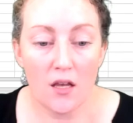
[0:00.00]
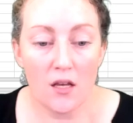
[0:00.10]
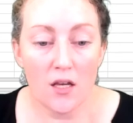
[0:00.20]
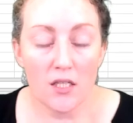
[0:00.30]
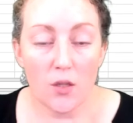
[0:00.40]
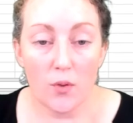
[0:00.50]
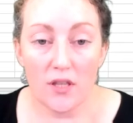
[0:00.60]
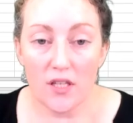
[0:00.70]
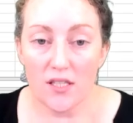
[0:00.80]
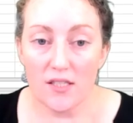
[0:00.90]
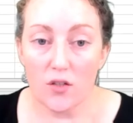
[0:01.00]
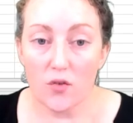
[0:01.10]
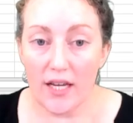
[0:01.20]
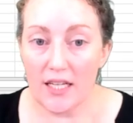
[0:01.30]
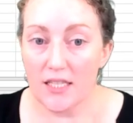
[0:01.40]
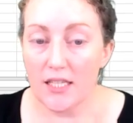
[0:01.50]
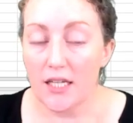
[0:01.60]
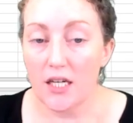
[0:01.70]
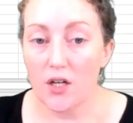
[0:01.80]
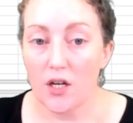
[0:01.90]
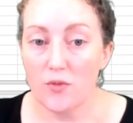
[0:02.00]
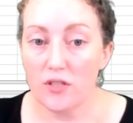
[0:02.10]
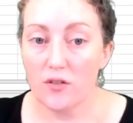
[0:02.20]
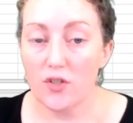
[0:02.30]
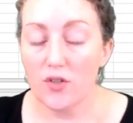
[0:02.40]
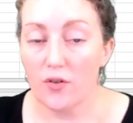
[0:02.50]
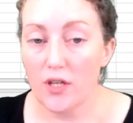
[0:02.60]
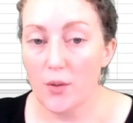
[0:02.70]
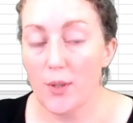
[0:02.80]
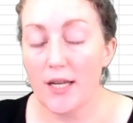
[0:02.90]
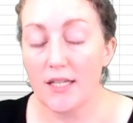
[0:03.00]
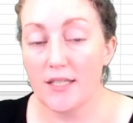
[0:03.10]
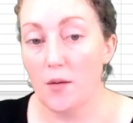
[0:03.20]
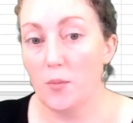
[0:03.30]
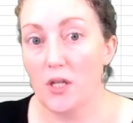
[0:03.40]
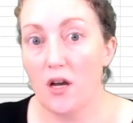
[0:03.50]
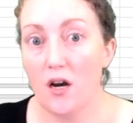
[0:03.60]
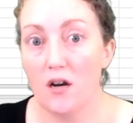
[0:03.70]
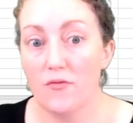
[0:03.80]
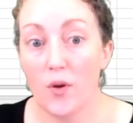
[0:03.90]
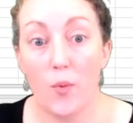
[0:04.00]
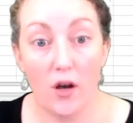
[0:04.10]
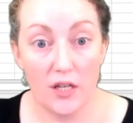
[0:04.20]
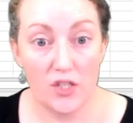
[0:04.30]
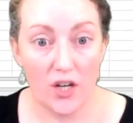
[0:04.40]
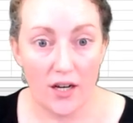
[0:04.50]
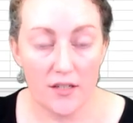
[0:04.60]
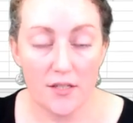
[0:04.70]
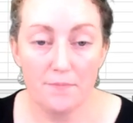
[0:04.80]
So with these grades here, I'm just going to show you an example of a pie chart.